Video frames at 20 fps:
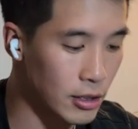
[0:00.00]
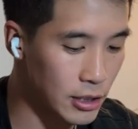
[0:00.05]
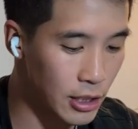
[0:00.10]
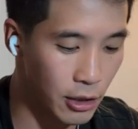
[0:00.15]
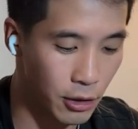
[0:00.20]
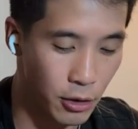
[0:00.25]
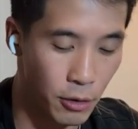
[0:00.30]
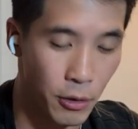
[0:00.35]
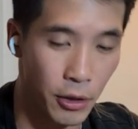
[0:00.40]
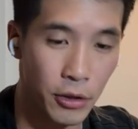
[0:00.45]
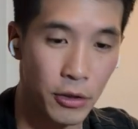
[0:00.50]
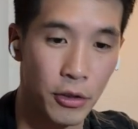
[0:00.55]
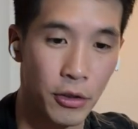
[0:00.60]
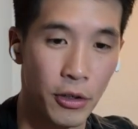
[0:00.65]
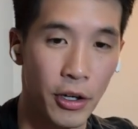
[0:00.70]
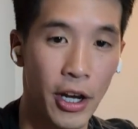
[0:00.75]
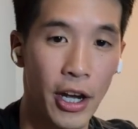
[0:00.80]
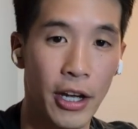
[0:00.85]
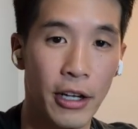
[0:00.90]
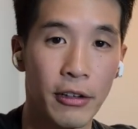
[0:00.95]
that are going through
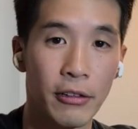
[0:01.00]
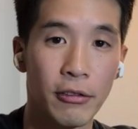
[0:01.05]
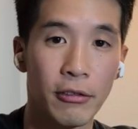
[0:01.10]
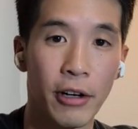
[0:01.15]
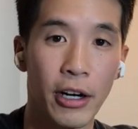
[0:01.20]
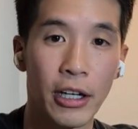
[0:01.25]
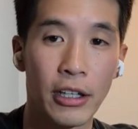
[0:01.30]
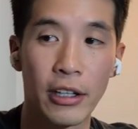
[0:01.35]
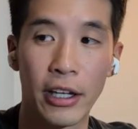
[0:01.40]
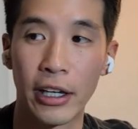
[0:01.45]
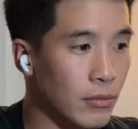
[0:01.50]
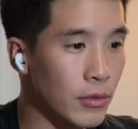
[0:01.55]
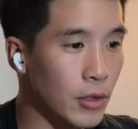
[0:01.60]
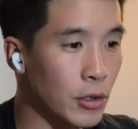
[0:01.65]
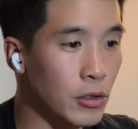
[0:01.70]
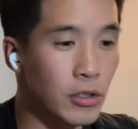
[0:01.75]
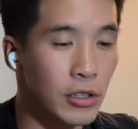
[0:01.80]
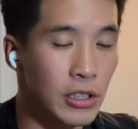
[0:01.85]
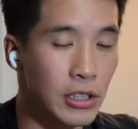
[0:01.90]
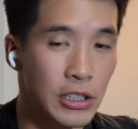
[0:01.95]
your head, right? Like,
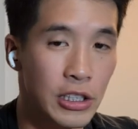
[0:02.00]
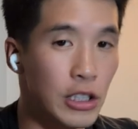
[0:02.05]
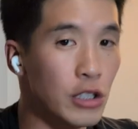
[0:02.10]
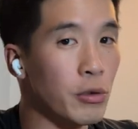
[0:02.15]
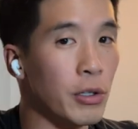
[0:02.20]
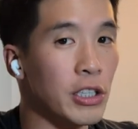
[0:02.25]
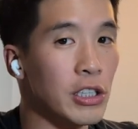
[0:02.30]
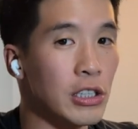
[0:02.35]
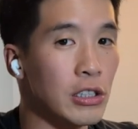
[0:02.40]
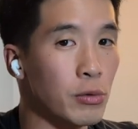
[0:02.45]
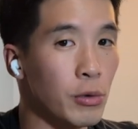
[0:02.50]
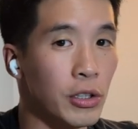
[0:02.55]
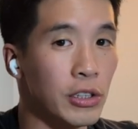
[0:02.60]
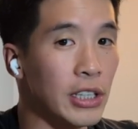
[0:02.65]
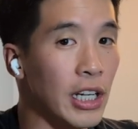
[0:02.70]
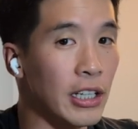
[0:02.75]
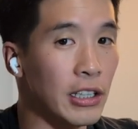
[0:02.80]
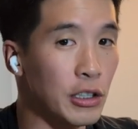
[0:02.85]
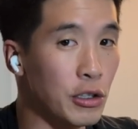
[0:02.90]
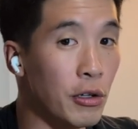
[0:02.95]
those are the situations where
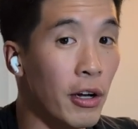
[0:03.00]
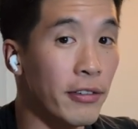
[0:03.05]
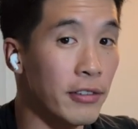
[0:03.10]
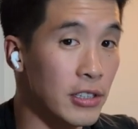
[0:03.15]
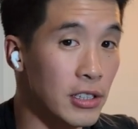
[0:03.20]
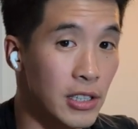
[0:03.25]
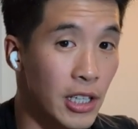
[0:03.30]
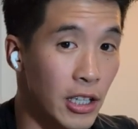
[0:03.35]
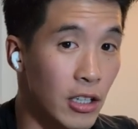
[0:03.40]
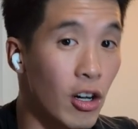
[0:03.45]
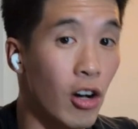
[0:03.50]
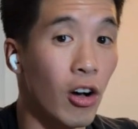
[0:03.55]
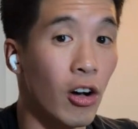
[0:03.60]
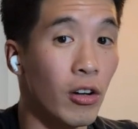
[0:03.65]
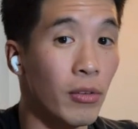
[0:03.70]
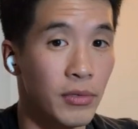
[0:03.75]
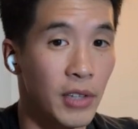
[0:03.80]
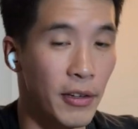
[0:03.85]
exactly you have to stay calm.